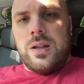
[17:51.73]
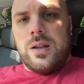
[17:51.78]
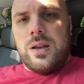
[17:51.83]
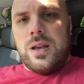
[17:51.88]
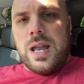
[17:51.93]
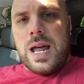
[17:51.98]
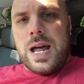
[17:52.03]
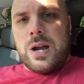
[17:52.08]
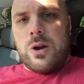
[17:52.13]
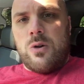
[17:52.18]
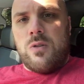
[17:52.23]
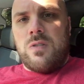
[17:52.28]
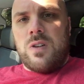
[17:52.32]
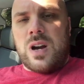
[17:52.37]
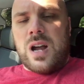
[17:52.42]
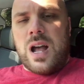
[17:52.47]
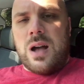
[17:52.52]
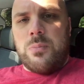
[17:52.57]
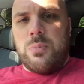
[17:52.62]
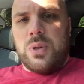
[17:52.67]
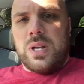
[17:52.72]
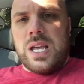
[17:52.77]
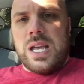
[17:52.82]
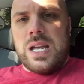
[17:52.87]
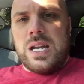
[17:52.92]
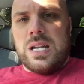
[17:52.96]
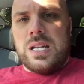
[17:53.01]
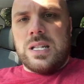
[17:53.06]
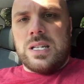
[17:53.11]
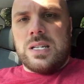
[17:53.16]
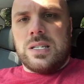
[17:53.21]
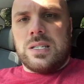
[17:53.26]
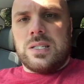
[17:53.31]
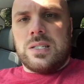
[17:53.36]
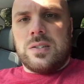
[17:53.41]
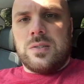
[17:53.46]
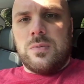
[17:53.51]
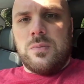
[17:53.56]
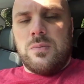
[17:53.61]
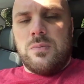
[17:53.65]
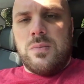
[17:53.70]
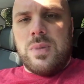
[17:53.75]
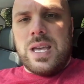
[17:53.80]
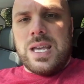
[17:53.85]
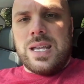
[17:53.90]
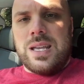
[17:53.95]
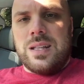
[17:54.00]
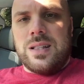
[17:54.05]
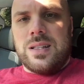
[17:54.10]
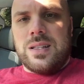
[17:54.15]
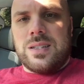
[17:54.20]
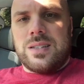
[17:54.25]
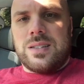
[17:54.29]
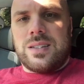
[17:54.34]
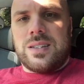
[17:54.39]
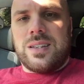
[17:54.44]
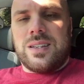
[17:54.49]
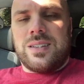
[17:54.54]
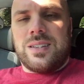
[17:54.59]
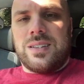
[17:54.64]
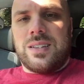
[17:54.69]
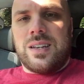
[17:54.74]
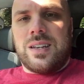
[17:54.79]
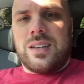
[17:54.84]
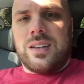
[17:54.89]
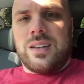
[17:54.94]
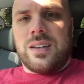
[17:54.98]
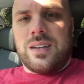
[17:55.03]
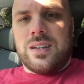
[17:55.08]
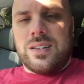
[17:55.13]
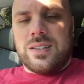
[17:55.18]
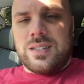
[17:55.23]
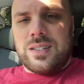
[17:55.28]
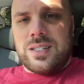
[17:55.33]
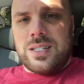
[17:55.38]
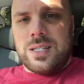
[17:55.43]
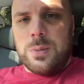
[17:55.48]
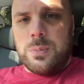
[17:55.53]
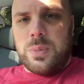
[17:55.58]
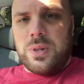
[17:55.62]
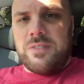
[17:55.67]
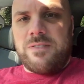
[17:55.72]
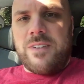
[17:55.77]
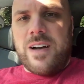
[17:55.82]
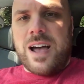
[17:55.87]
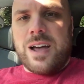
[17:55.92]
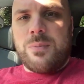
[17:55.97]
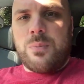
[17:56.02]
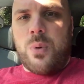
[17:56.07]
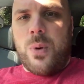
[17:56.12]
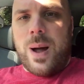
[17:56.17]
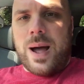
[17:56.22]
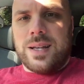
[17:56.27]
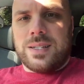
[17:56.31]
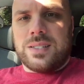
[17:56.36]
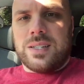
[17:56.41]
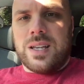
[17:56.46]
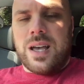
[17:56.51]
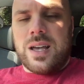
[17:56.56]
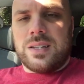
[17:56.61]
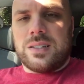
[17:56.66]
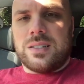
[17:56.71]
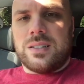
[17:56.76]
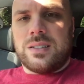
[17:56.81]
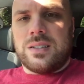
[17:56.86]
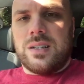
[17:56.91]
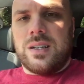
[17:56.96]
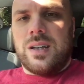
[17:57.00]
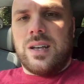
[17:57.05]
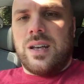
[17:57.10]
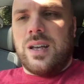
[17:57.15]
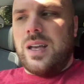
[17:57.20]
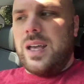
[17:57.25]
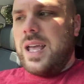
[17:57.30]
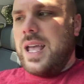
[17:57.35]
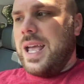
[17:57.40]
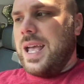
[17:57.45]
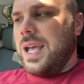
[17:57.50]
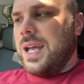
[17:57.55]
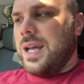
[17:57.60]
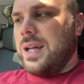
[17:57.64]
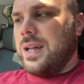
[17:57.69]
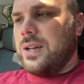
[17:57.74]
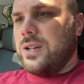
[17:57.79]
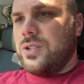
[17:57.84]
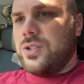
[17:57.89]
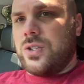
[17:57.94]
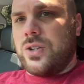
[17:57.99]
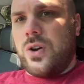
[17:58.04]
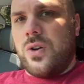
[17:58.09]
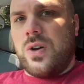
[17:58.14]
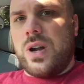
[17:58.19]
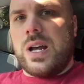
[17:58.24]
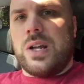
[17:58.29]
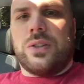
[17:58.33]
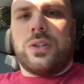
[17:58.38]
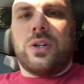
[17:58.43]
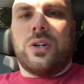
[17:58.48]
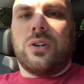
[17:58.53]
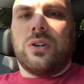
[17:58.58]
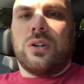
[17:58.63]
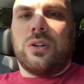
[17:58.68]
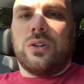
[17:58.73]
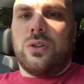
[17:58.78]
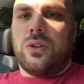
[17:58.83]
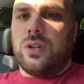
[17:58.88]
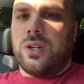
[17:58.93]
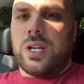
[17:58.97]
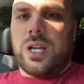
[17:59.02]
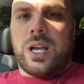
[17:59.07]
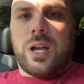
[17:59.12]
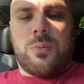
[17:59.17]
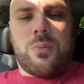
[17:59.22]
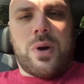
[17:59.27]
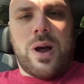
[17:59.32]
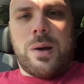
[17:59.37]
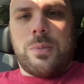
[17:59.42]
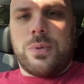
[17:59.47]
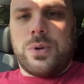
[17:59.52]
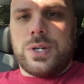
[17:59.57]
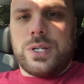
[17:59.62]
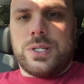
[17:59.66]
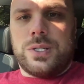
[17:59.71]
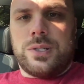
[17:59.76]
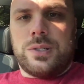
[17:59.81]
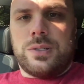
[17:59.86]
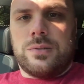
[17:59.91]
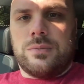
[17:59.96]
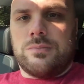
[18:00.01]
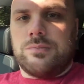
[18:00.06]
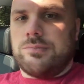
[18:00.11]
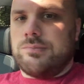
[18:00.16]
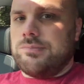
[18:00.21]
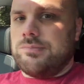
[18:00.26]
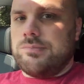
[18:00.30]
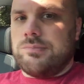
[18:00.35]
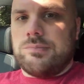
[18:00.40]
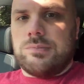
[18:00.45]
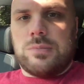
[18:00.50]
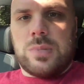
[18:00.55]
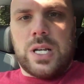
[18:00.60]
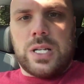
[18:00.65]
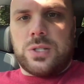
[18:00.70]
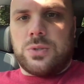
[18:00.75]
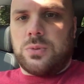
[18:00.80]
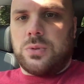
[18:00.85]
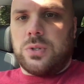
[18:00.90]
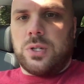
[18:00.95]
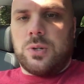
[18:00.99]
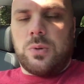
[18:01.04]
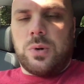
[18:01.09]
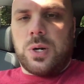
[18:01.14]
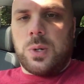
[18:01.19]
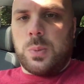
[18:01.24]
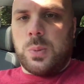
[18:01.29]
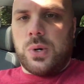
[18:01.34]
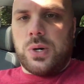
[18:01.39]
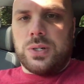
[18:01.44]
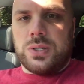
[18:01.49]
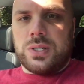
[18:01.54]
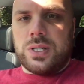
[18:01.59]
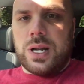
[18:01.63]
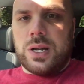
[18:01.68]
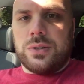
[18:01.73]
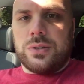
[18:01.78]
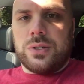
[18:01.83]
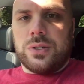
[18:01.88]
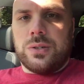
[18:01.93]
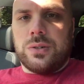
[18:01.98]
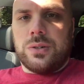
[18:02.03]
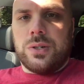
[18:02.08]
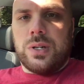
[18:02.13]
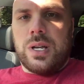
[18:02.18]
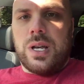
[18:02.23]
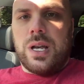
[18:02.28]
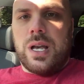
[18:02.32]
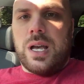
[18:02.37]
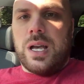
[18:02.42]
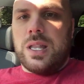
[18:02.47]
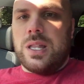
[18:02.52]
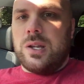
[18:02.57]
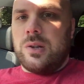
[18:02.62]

not overcomplicating this, making this a simplified process, and just going out there looking at properties. That's really what it boils down to. And